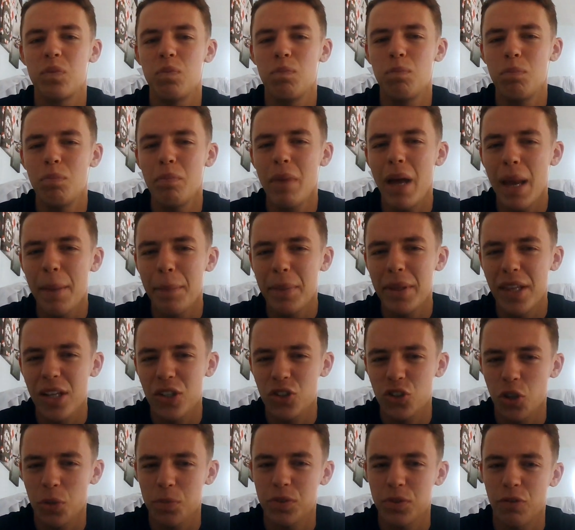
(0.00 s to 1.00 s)
Maybe the
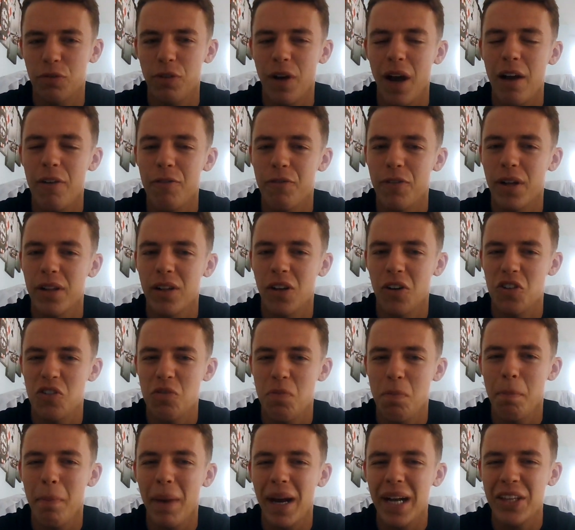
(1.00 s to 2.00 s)
drop to 5
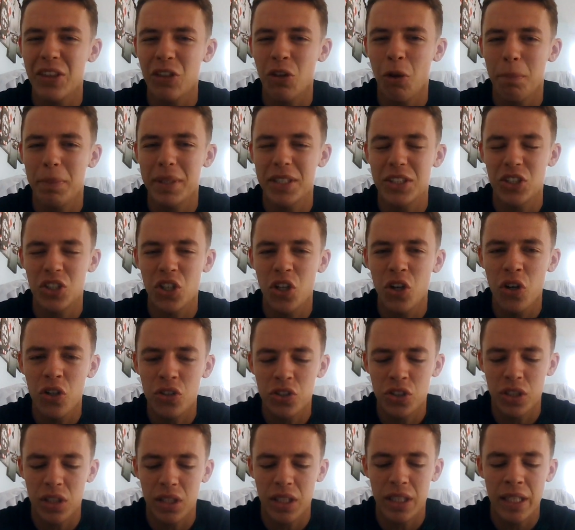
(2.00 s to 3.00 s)
furlongs might not be
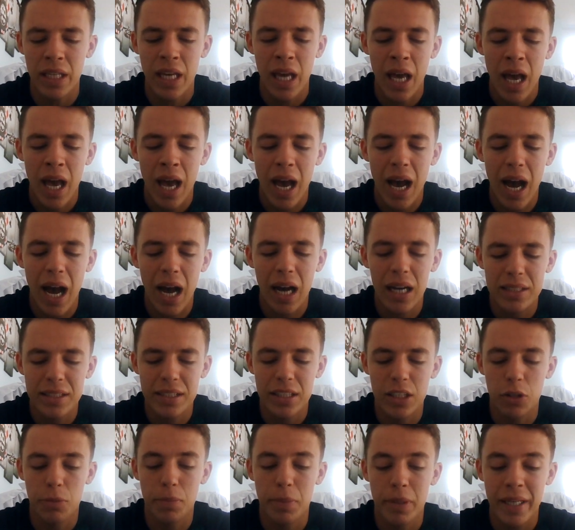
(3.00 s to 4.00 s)
totally
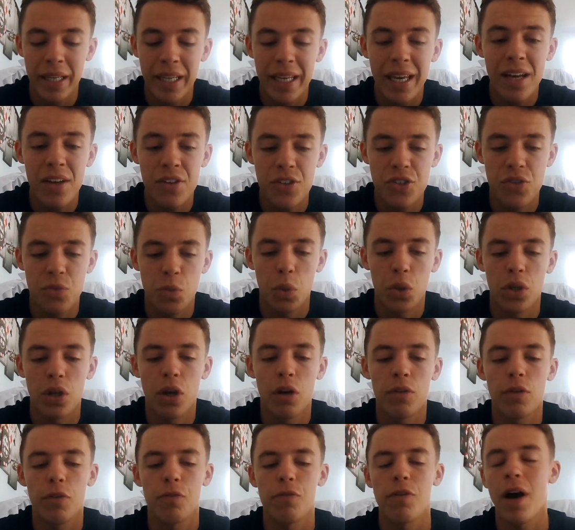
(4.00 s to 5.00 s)
ideal, but he has won
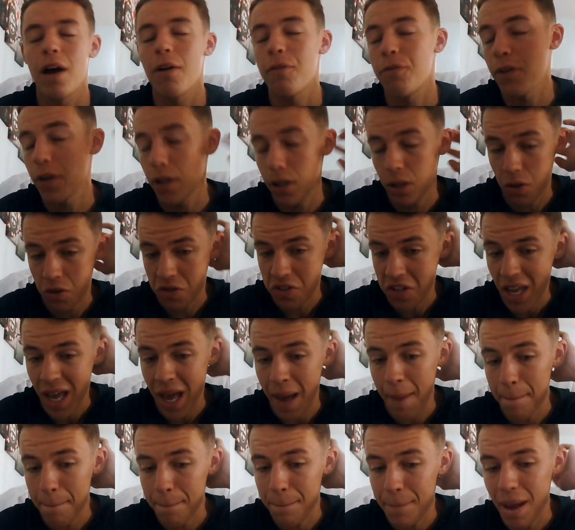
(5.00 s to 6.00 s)
over 5 furlongs
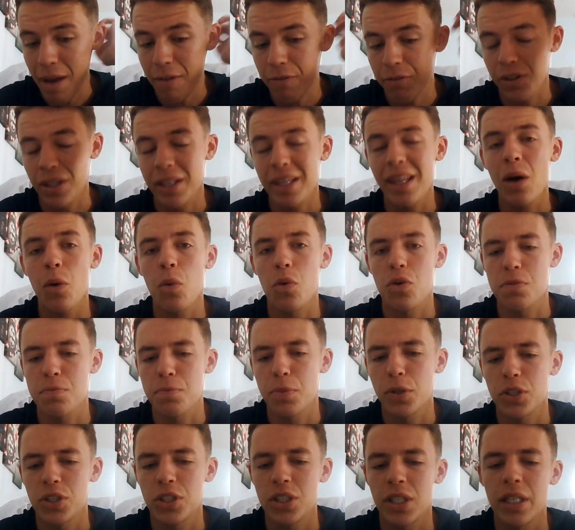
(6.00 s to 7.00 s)
at Beverley. That was
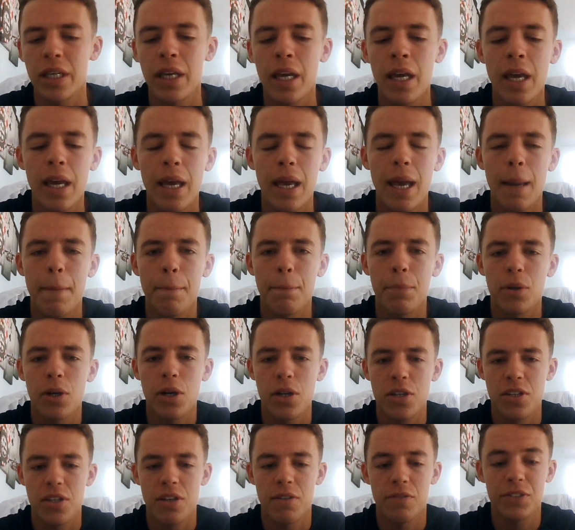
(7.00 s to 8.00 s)
pretty
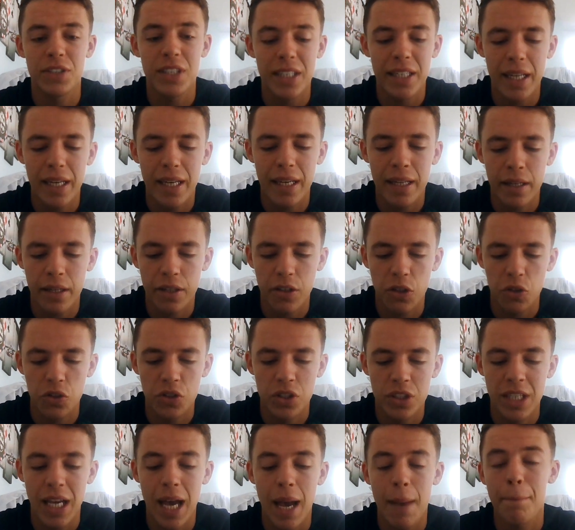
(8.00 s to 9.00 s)
impressive. Did it in a
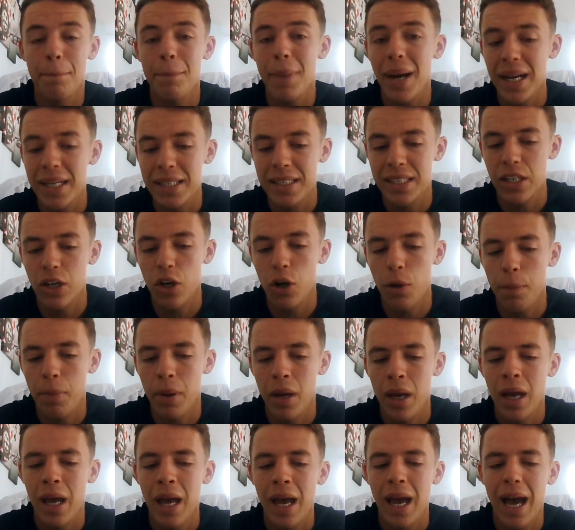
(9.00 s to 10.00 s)
good time. Backed it up
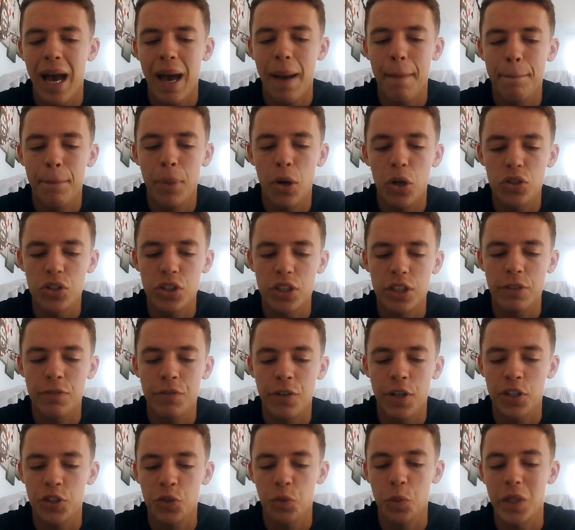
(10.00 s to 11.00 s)
at
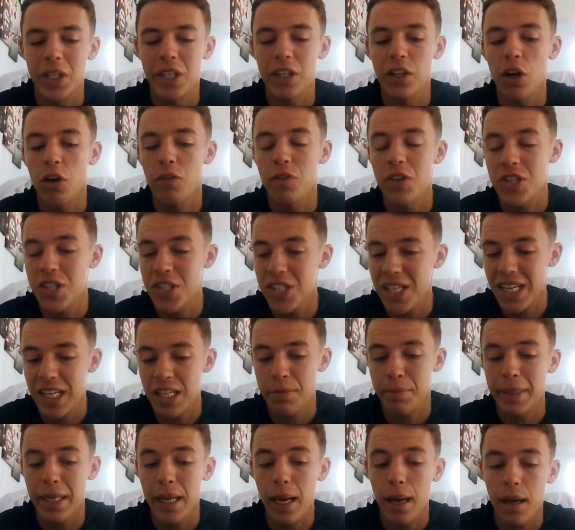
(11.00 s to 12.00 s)
Pontefract, winning over 6,
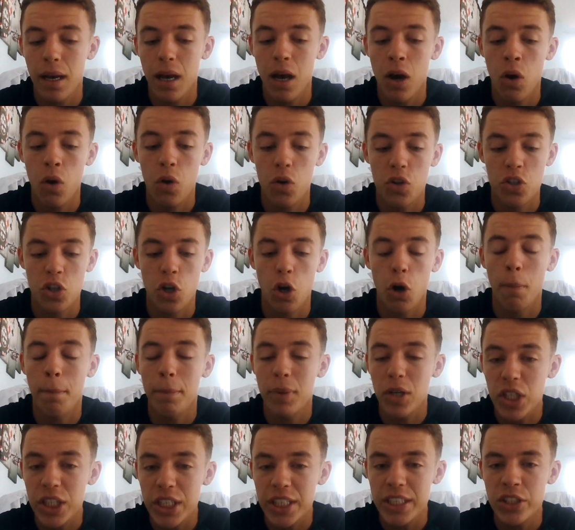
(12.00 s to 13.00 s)
beat a horse called
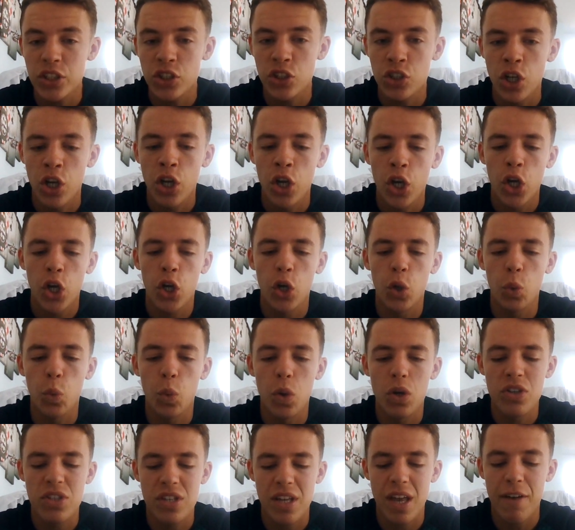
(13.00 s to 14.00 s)
Briege, who
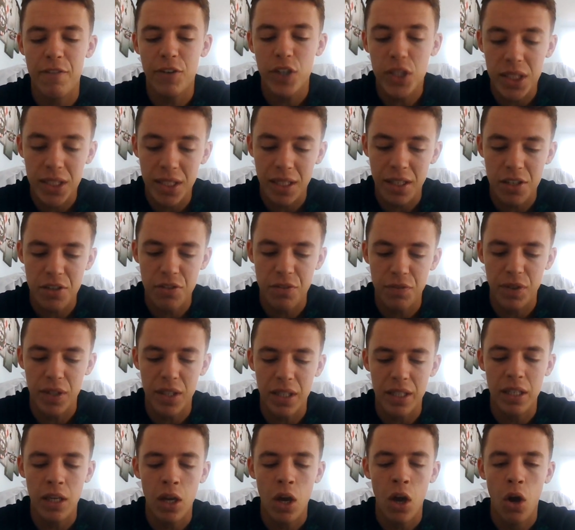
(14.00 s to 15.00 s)
was a very nice
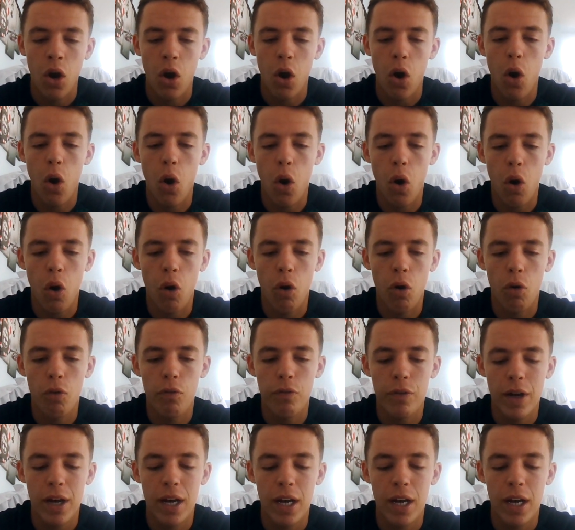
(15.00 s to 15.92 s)
filly of